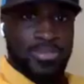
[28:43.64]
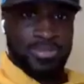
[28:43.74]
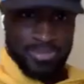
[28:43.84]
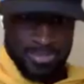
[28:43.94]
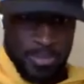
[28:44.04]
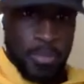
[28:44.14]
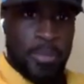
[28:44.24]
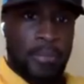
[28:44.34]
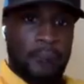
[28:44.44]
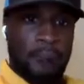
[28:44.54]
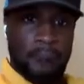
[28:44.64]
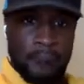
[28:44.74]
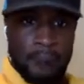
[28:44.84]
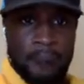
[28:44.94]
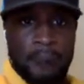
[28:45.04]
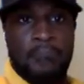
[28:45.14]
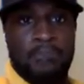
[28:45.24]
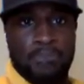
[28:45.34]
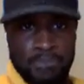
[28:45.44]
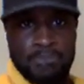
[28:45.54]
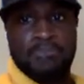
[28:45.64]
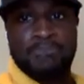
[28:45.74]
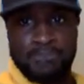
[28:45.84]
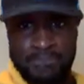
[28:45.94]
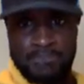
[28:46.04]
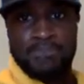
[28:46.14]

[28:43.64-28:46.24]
over your head, and that makes